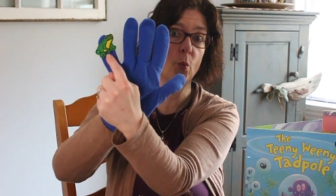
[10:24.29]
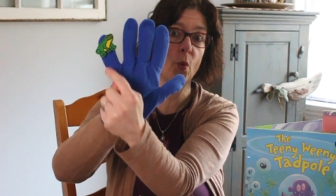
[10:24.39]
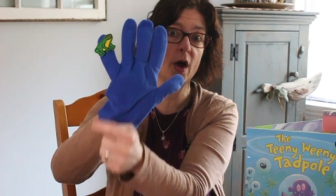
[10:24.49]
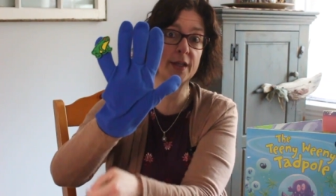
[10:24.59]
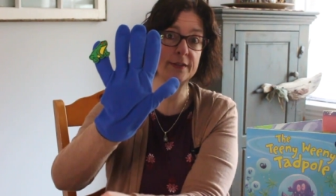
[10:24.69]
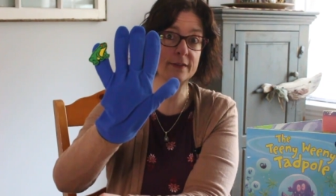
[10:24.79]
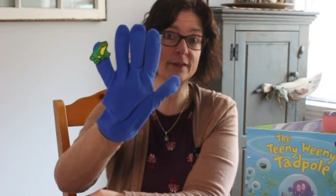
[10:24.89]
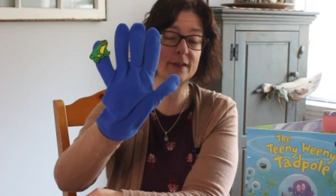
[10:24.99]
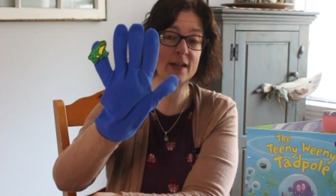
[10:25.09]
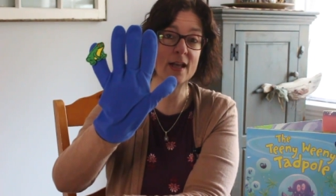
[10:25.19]
One.
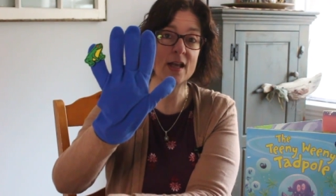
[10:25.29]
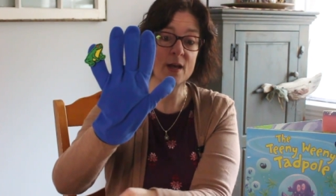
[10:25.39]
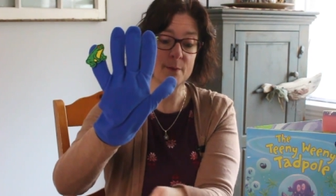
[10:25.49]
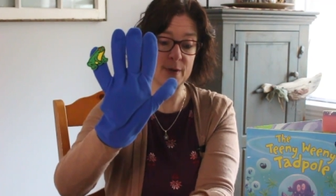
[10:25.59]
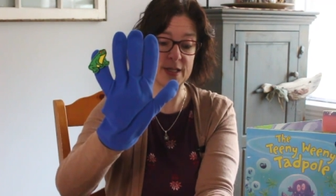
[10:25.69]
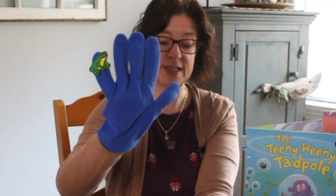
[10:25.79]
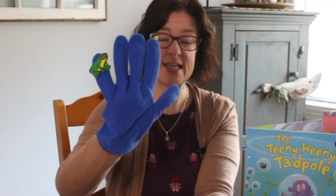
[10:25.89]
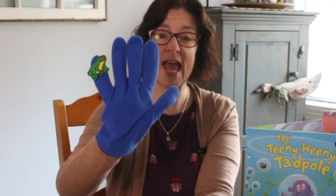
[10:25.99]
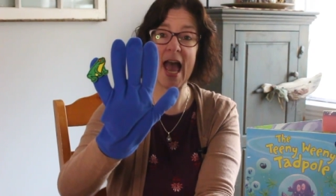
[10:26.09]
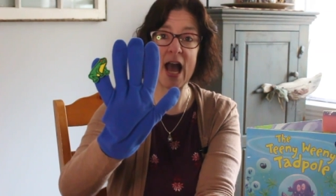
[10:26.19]
But
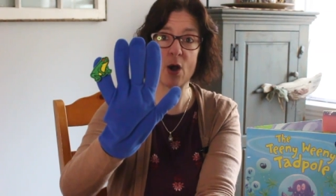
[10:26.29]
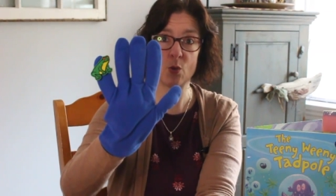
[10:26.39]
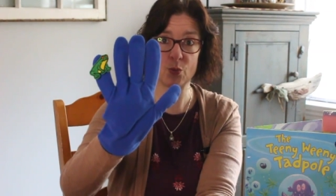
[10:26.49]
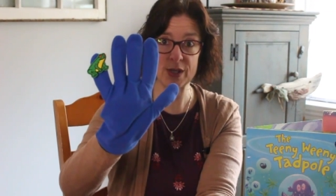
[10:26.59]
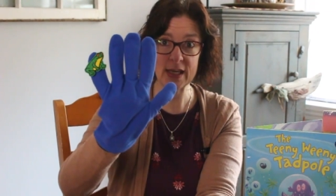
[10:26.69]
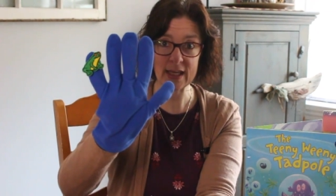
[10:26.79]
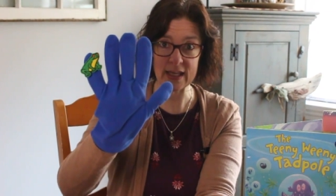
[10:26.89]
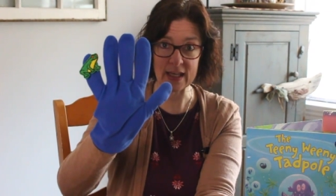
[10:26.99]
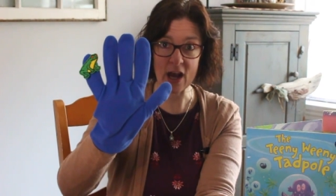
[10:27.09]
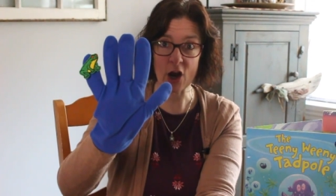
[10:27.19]
now
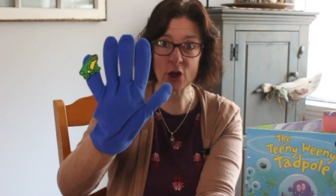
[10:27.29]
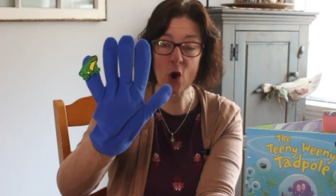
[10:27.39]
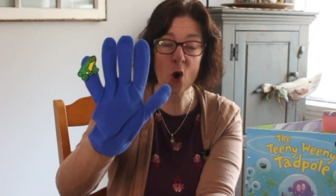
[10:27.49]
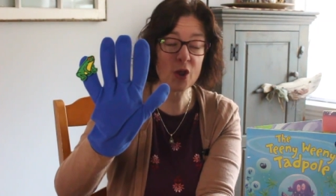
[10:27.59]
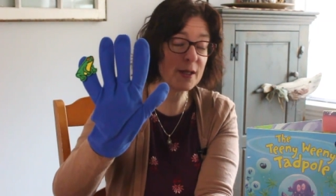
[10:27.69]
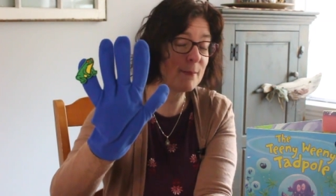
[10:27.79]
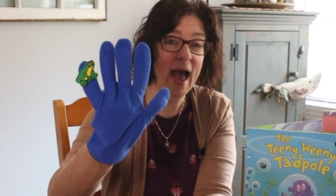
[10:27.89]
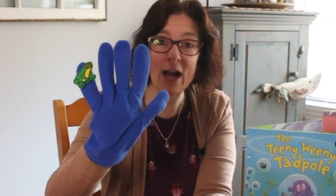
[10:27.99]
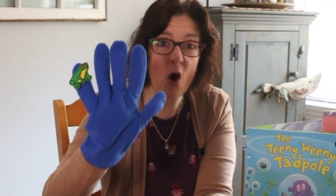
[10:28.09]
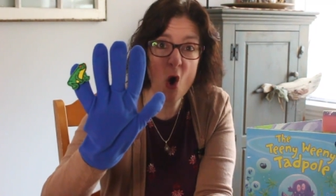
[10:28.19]
we are calling
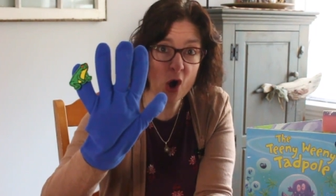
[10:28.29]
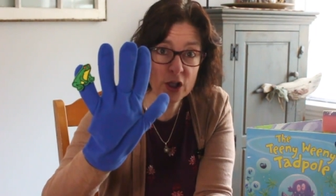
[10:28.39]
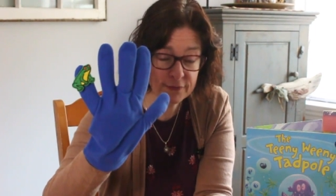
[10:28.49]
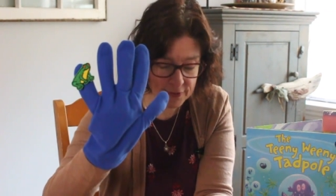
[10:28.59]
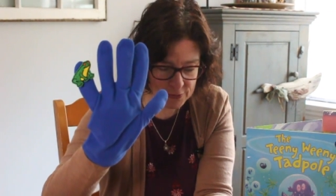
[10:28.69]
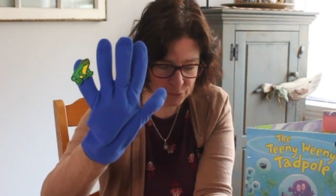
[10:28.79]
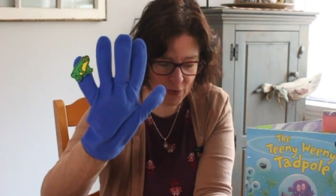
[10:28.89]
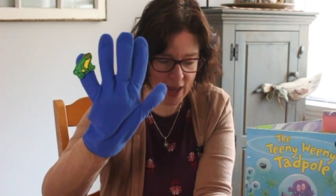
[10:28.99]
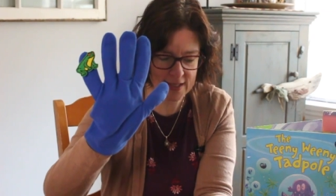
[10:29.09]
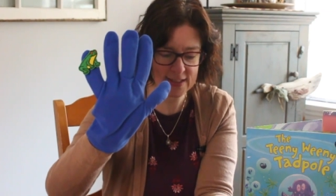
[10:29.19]
back all of his
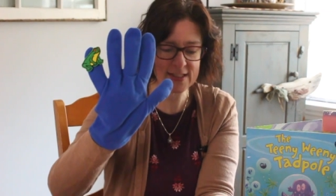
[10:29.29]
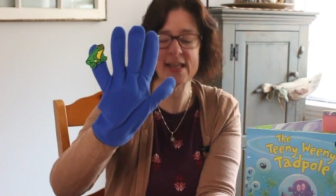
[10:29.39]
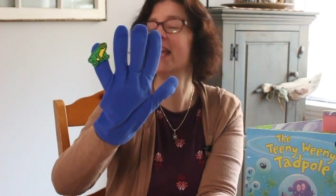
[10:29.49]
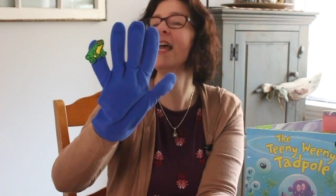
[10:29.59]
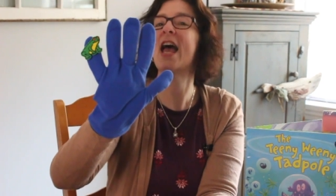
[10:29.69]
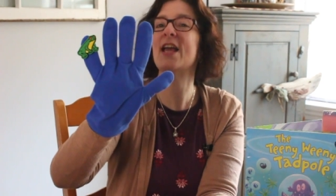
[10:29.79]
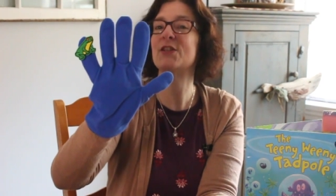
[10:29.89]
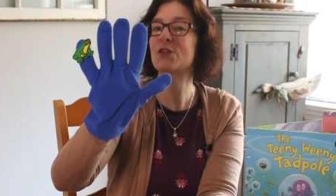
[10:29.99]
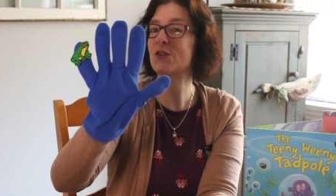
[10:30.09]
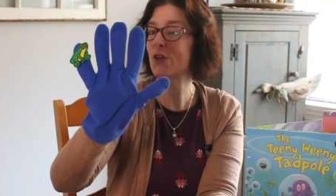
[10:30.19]
friends,
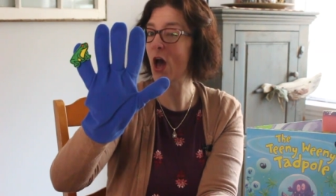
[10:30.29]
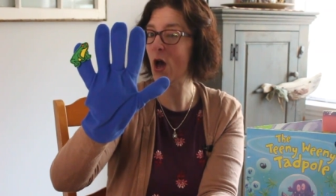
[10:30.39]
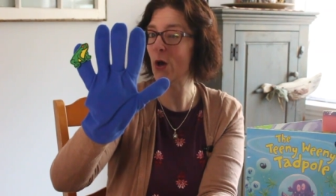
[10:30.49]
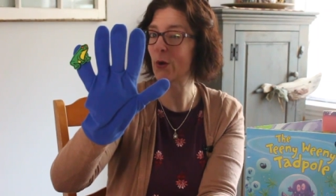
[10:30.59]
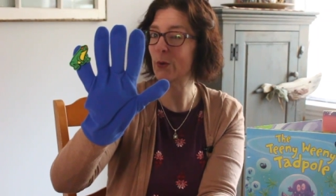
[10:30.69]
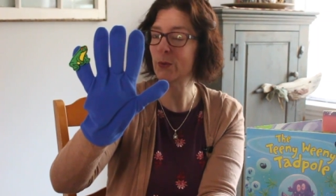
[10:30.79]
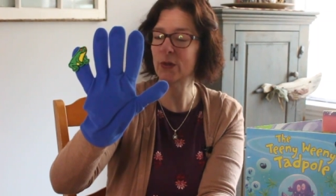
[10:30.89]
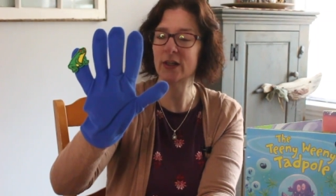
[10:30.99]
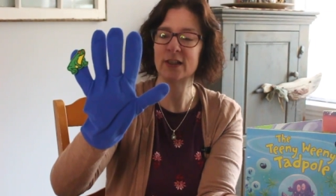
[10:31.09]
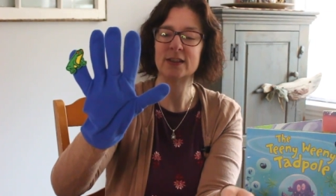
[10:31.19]
and so
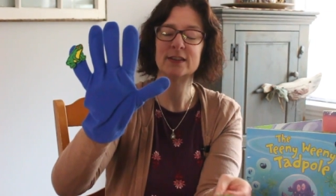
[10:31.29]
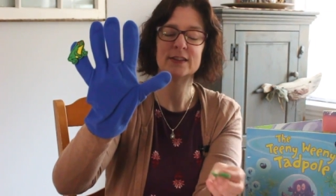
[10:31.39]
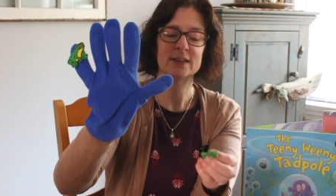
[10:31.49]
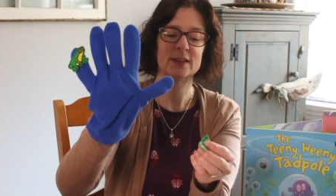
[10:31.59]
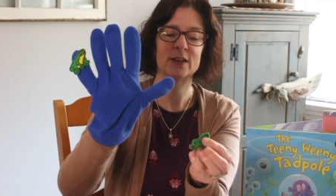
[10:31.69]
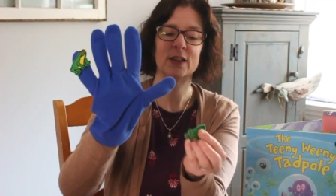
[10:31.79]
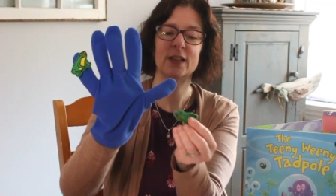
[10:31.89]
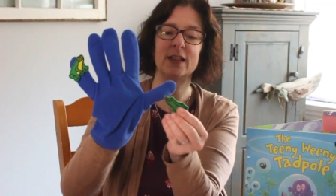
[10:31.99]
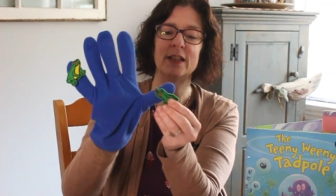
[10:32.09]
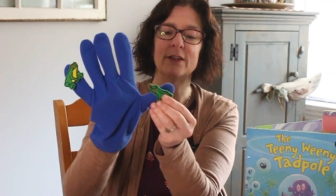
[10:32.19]

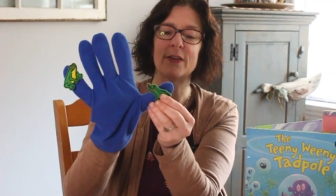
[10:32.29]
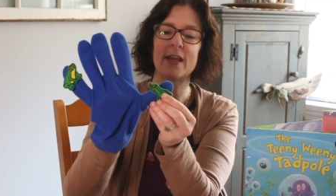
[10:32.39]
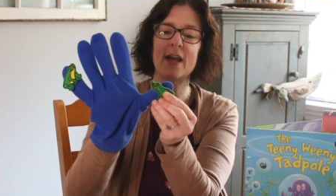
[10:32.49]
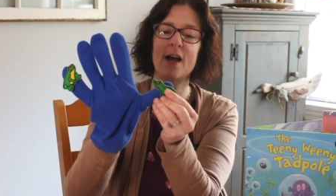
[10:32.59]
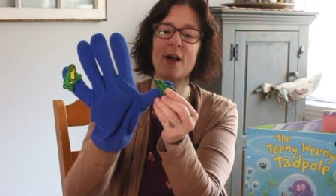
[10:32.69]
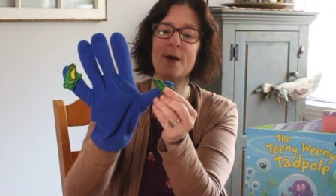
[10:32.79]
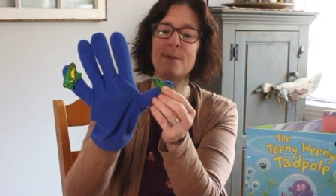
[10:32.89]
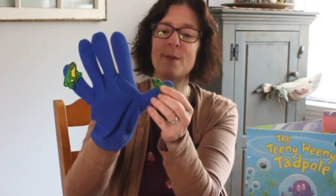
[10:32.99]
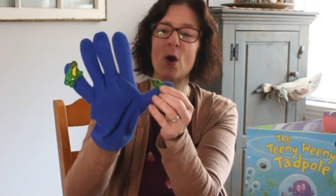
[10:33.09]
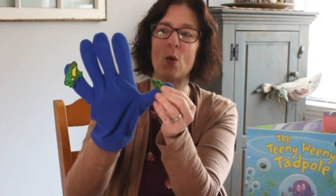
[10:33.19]
here they
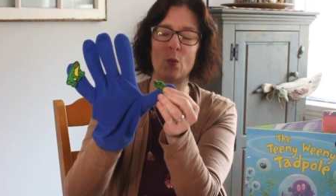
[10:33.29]
come.